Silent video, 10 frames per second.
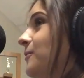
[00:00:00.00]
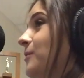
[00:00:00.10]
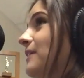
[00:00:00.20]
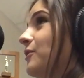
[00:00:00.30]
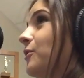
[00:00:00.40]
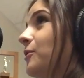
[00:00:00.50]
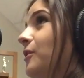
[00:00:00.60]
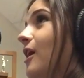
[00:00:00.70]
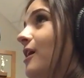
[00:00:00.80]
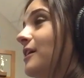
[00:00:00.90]
We have a
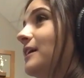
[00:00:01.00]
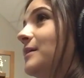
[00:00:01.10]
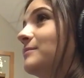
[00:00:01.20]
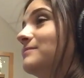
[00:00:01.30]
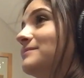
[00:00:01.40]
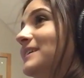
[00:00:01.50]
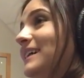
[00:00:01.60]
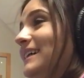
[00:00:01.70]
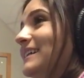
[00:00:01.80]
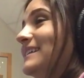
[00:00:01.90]
whole holiday
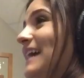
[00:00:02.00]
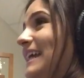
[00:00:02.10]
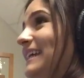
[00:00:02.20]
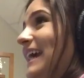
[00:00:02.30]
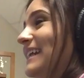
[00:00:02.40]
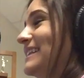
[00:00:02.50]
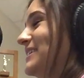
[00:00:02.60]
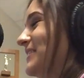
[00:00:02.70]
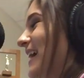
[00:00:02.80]
dedicated to